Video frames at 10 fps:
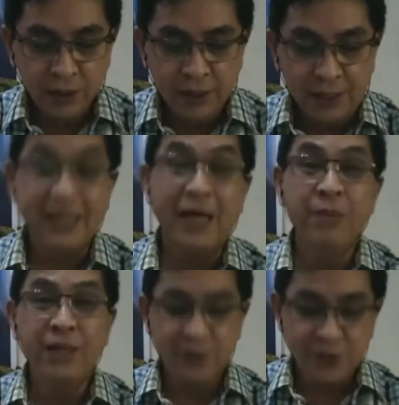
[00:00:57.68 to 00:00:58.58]
His
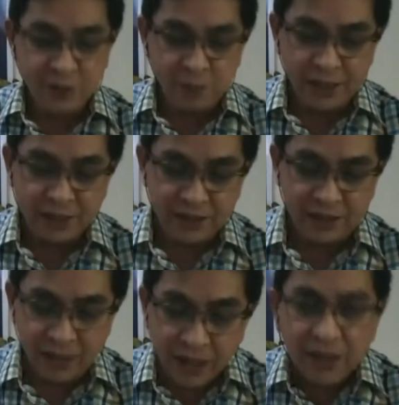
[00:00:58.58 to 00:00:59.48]
Eminence speaks
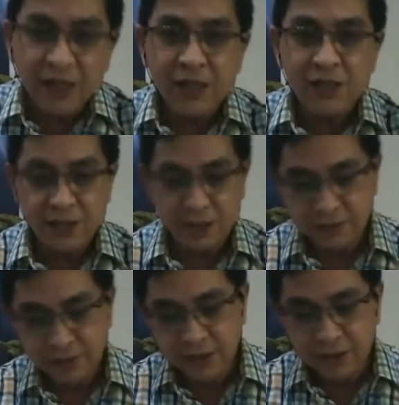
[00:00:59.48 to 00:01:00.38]
in English,
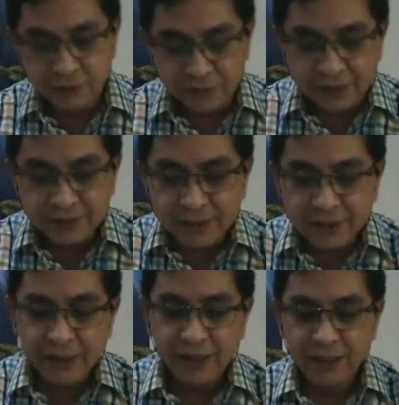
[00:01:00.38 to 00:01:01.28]
Fante,